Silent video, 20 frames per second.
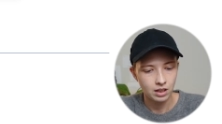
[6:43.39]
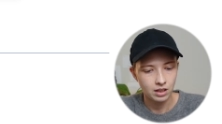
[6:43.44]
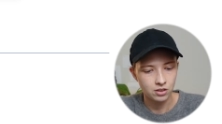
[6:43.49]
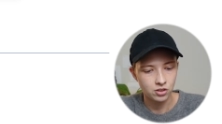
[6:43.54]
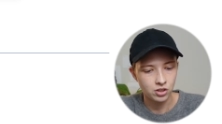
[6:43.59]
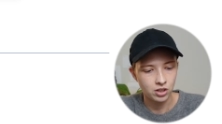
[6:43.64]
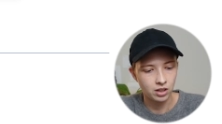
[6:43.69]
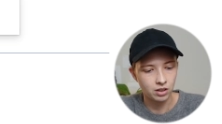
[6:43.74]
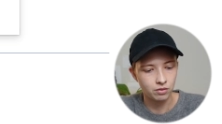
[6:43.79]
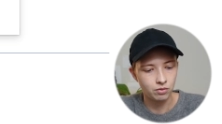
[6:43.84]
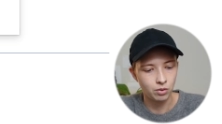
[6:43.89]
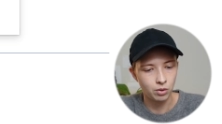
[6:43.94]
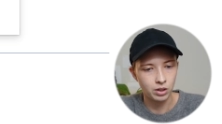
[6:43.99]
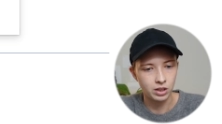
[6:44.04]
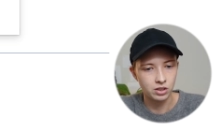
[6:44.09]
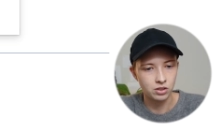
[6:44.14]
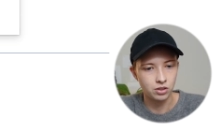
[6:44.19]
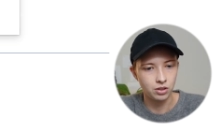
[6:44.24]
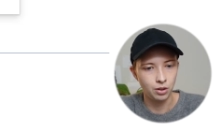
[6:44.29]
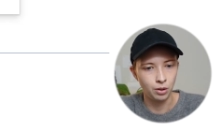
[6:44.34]

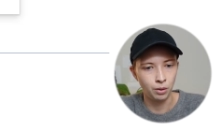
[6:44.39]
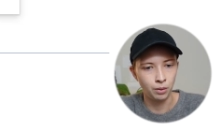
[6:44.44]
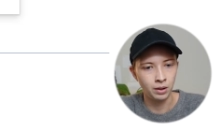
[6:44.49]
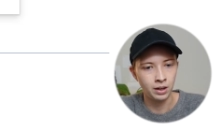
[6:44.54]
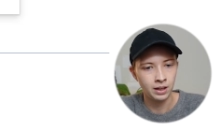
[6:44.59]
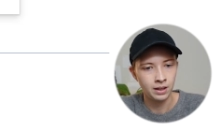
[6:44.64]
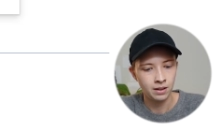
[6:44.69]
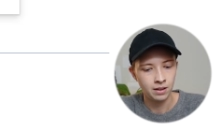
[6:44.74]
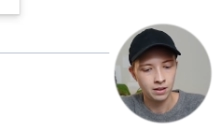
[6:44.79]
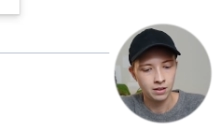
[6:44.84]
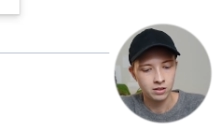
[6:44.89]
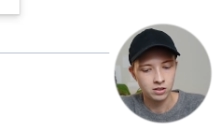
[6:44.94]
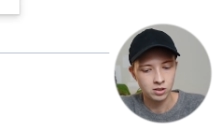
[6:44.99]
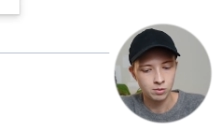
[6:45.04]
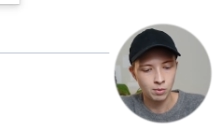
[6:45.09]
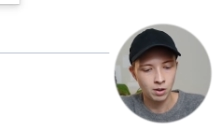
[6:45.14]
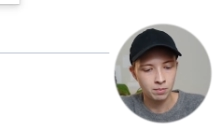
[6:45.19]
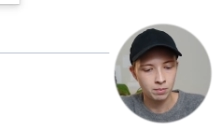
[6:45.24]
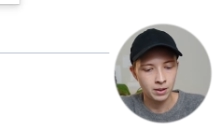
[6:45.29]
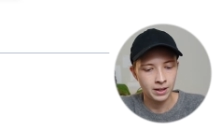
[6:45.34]

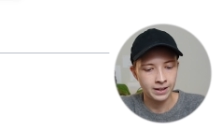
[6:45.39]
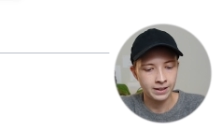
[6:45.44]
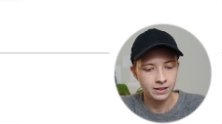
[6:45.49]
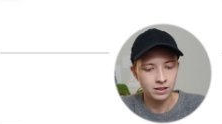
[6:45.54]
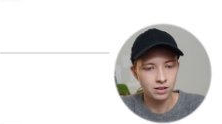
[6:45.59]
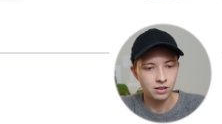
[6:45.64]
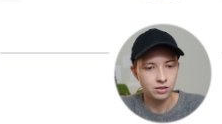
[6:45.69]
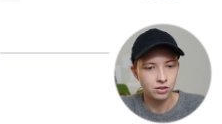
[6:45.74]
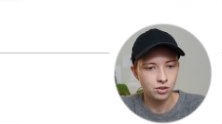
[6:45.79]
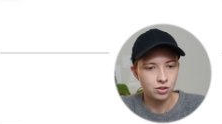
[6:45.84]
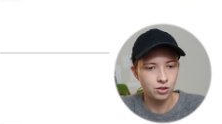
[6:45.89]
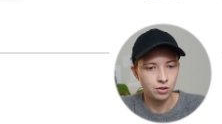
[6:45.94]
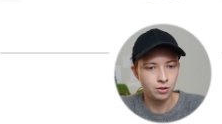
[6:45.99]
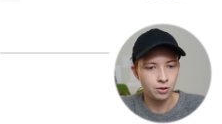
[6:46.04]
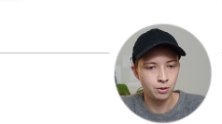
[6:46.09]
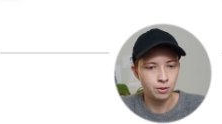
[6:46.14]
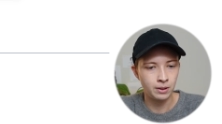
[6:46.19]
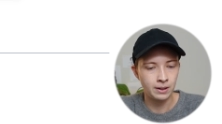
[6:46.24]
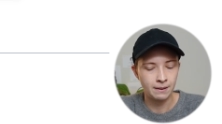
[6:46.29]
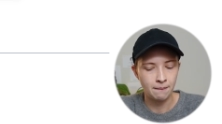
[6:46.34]
#42SmartBlock
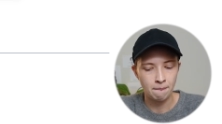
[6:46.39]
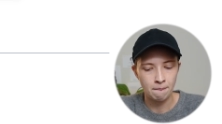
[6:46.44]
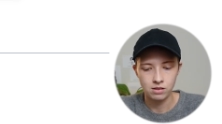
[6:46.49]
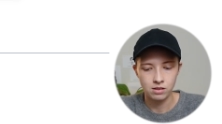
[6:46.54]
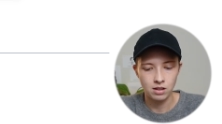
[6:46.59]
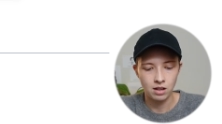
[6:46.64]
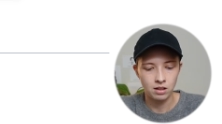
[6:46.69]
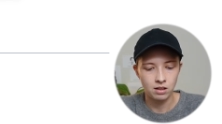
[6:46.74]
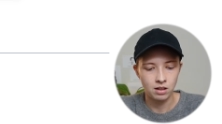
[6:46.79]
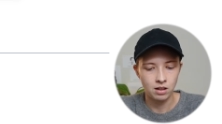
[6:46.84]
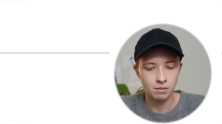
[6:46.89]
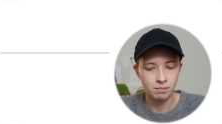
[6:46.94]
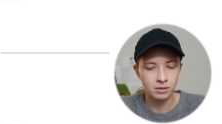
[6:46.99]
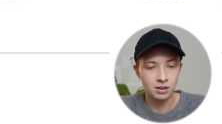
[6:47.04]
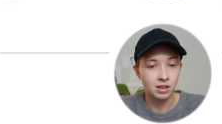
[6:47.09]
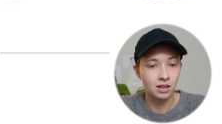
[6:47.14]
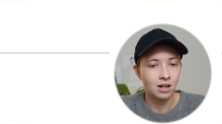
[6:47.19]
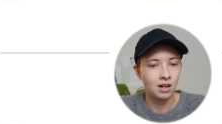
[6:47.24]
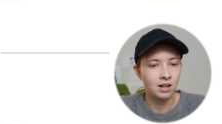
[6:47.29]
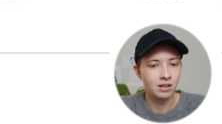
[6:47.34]
to set up
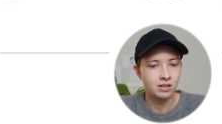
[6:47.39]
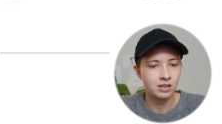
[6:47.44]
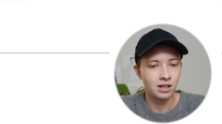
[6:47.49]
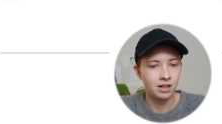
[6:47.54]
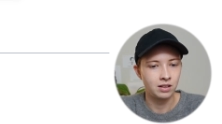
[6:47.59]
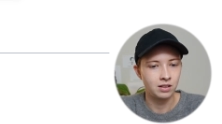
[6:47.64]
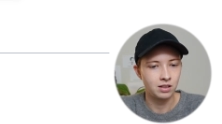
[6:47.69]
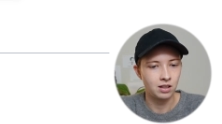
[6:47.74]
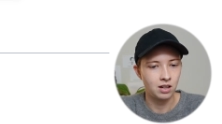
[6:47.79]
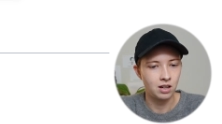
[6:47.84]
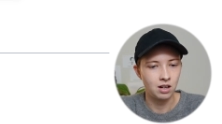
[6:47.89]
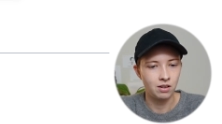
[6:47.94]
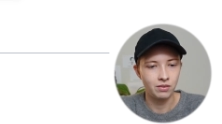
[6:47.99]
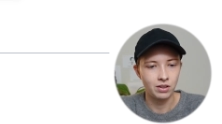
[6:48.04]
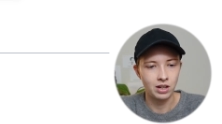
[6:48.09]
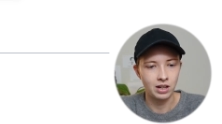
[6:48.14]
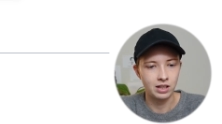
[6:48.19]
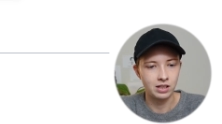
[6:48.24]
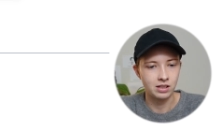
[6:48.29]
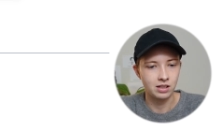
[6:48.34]
the content of
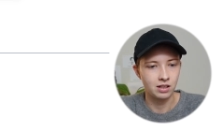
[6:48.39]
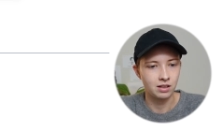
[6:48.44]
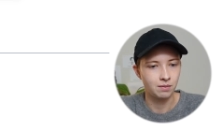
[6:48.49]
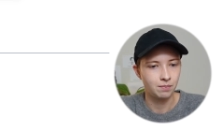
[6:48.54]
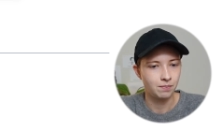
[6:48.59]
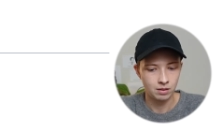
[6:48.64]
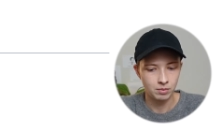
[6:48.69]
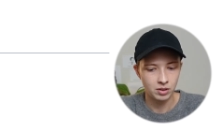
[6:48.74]
an idea.